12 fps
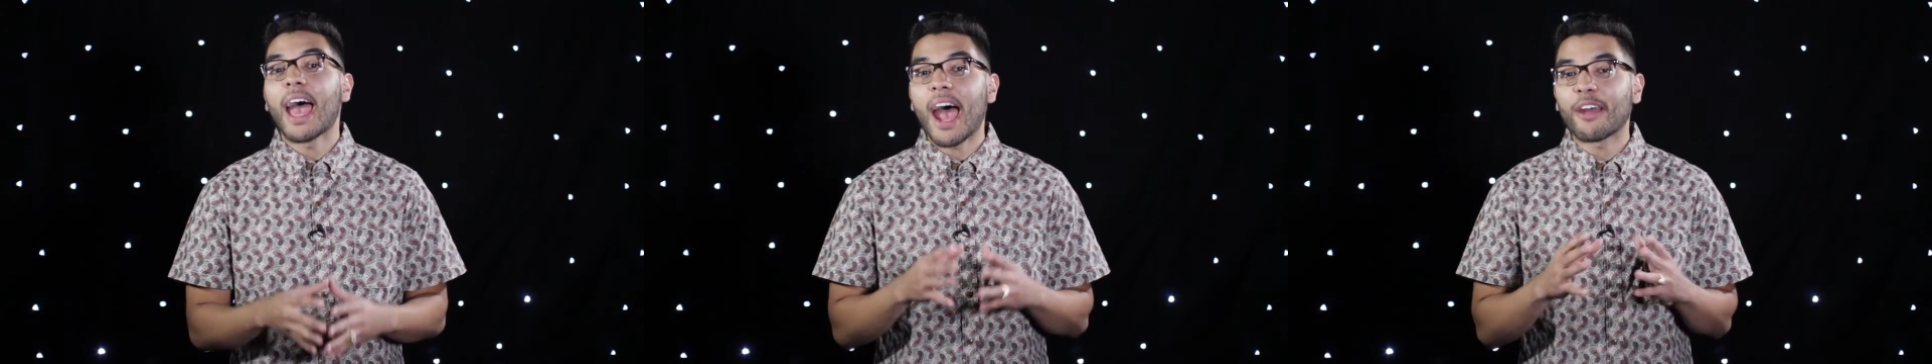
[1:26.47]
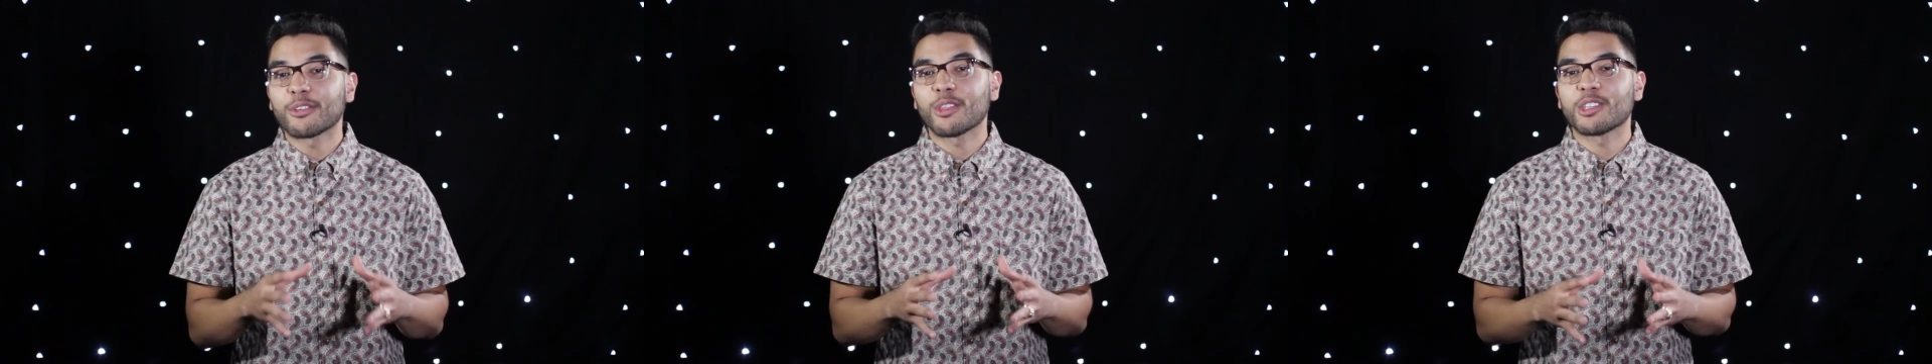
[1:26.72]

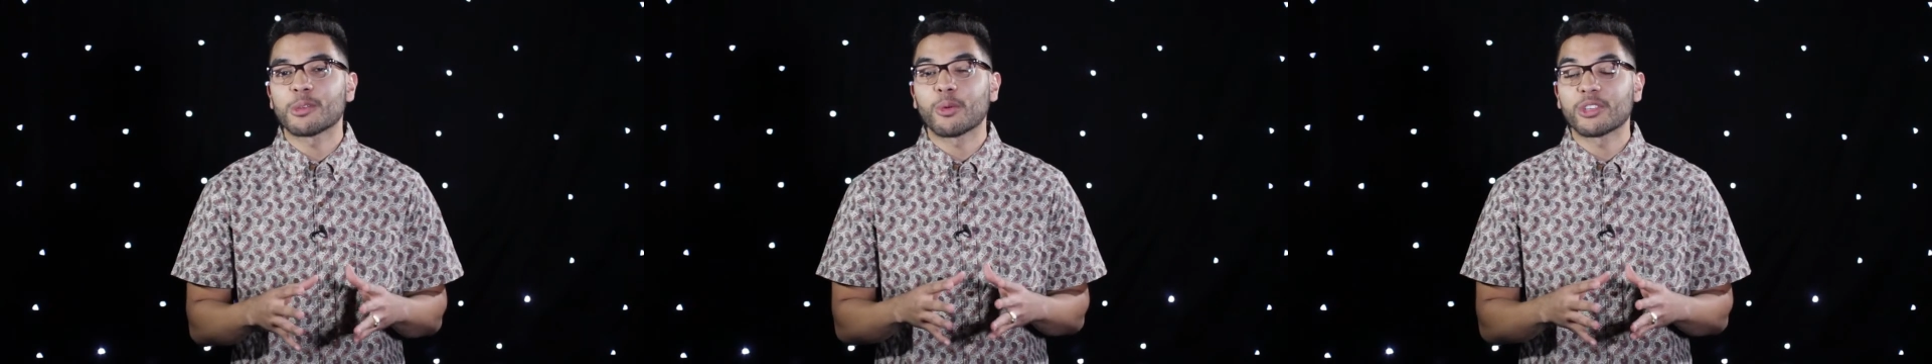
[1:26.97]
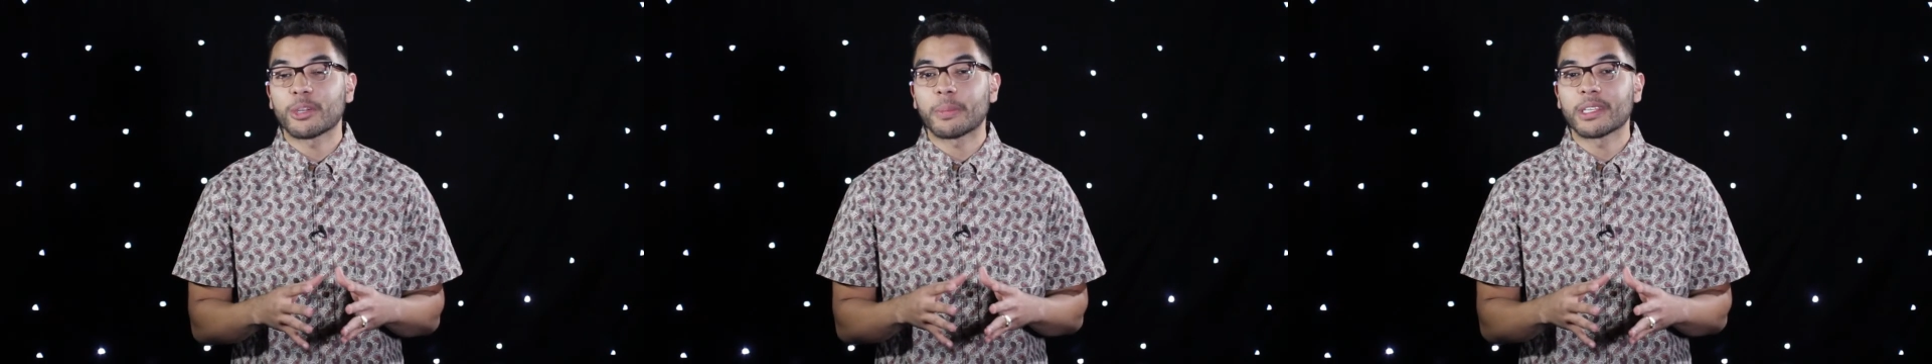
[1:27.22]
after this
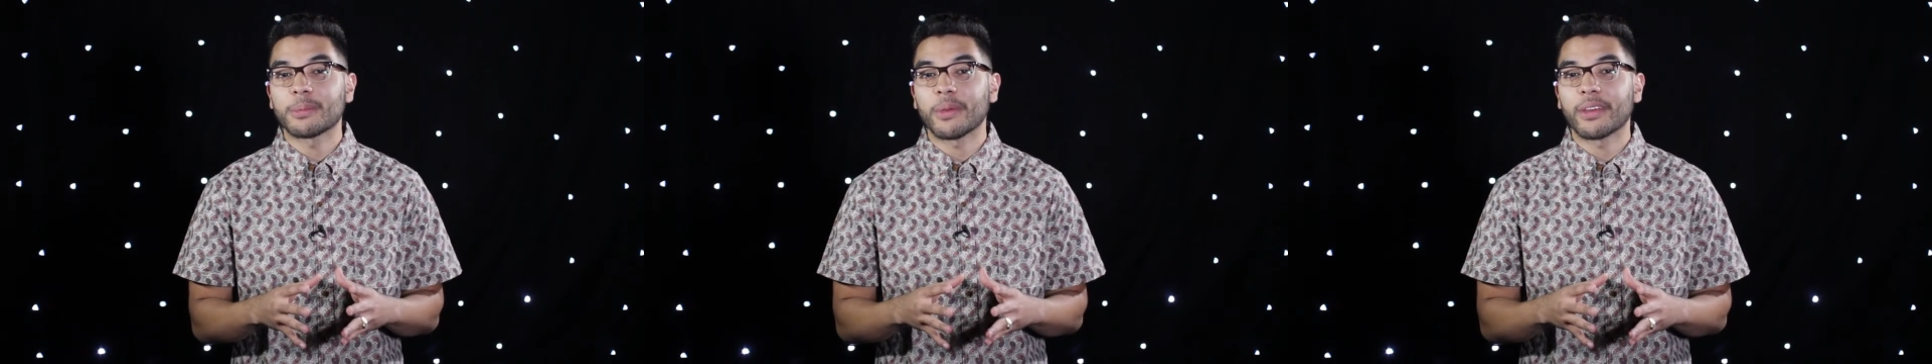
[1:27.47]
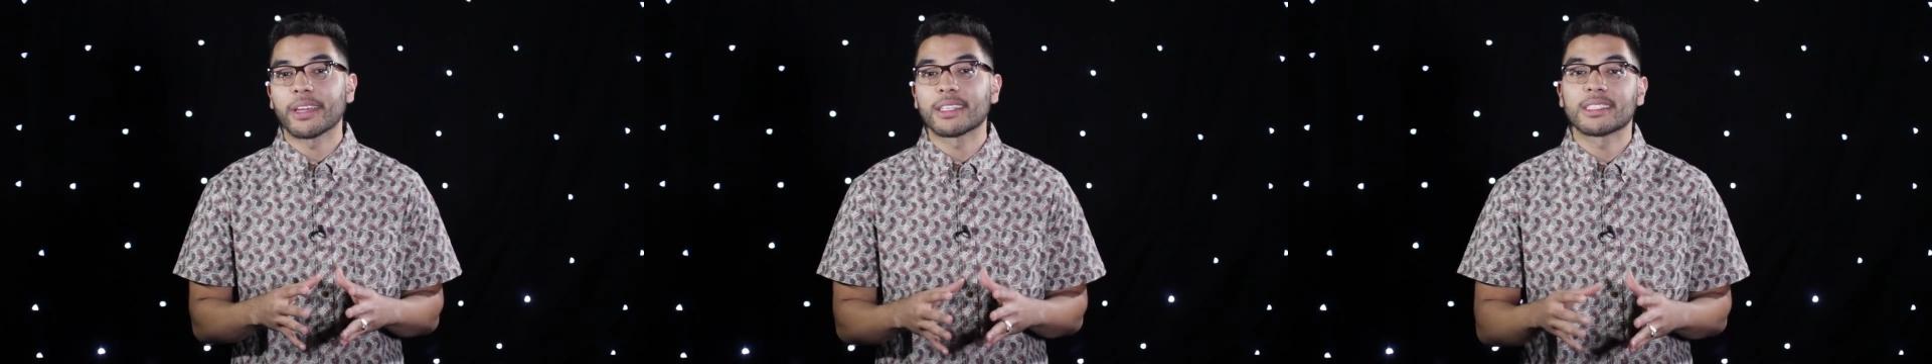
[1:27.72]
worship
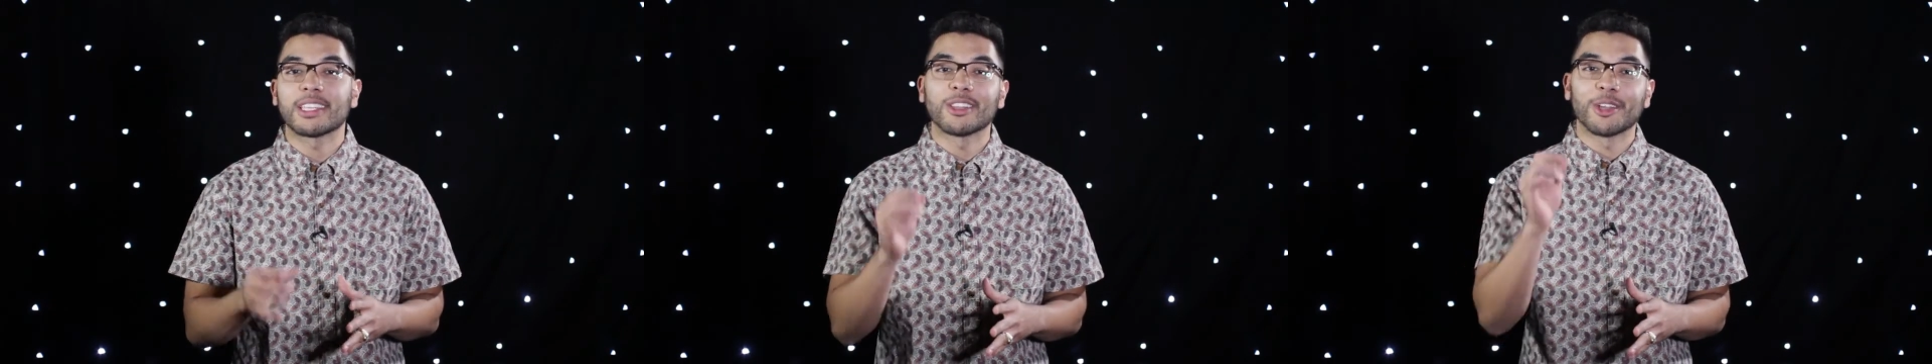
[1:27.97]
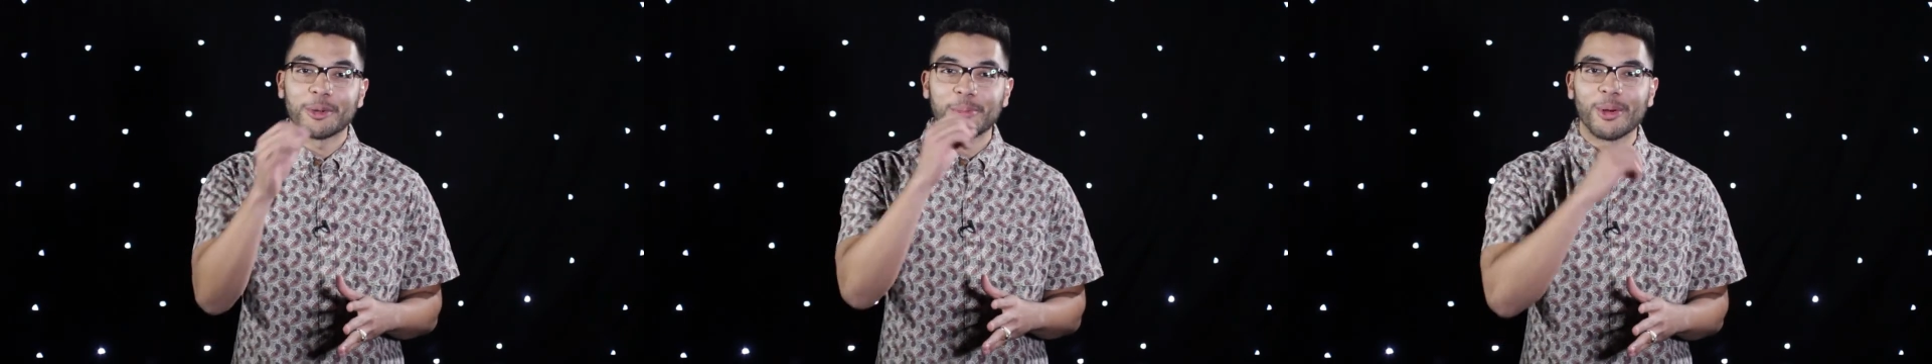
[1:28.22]
experience to
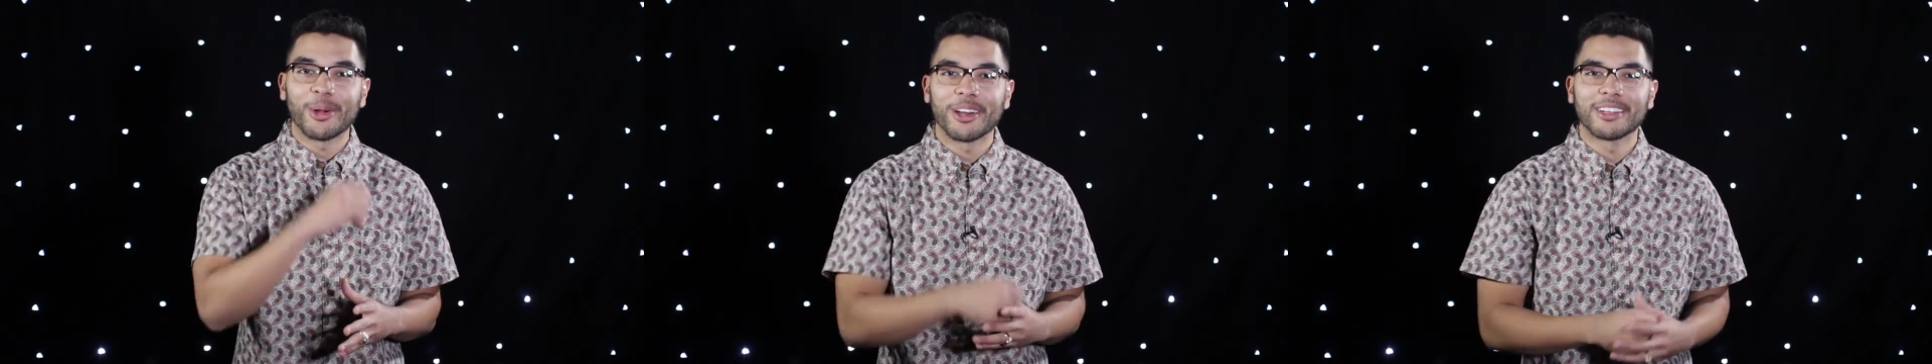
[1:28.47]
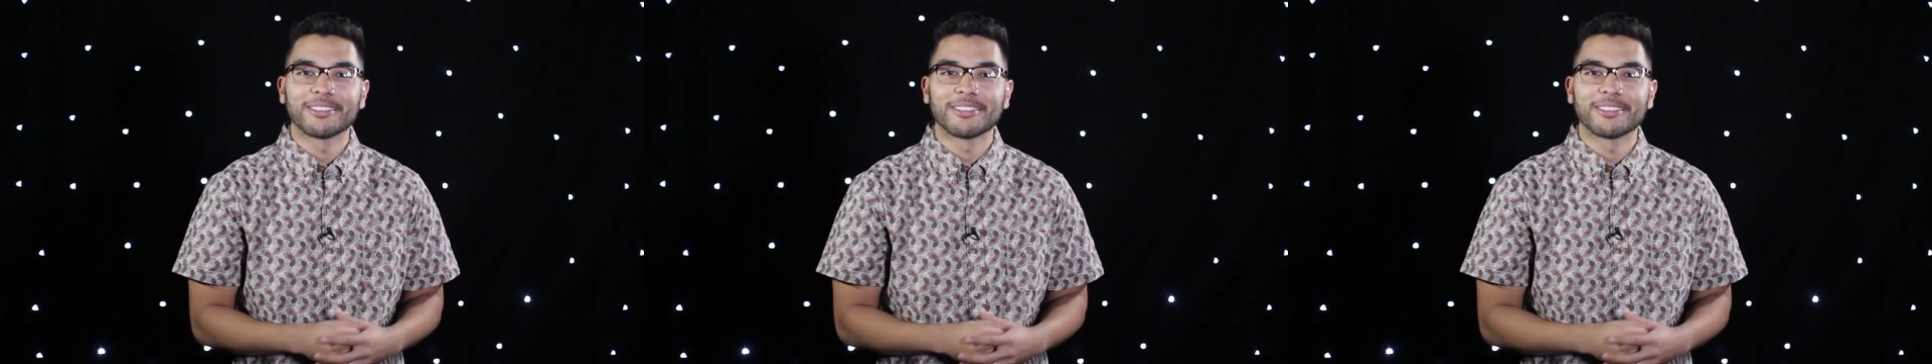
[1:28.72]
learn more.